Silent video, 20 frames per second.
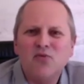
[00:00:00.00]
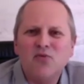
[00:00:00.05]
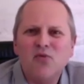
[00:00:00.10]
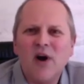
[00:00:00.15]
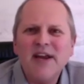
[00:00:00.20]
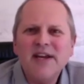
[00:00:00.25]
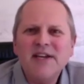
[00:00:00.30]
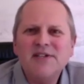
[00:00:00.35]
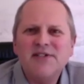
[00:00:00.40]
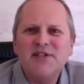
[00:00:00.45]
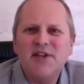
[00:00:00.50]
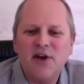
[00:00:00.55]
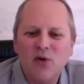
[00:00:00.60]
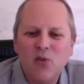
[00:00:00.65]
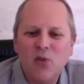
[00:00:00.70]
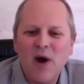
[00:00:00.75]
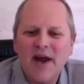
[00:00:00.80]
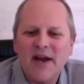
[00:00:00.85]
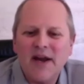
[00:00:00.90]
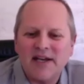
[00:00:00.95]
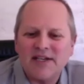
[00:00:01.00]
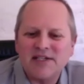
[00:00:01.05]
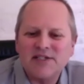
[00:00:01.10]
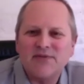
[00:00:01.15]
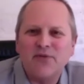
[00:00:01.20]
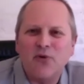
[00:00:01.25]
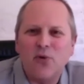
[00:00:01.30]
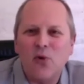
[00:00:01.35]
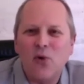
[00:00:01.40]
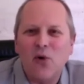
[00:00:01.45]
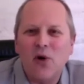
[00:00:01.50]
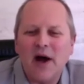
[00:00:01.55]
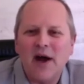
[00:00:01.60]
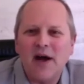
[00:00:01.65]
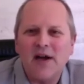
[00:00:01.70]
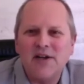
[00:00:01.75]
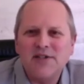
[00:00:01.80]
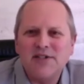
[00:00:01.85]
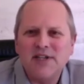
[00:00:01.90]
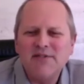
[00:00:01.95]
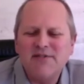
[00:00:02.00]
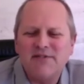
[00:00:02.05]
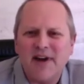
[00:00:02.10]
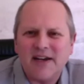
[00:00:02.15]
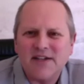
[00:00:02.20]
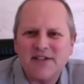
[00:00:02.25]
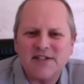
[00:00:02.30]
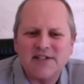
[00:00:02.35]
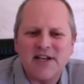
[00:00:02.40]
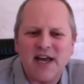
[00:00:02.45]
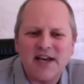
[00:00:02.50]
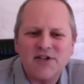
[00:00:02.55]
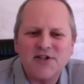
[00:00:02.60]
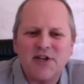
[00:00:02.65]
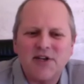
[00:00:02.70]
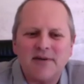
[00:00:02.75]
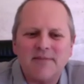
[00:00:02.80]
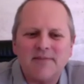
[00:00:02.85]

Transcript: raise the awareness for defect detection.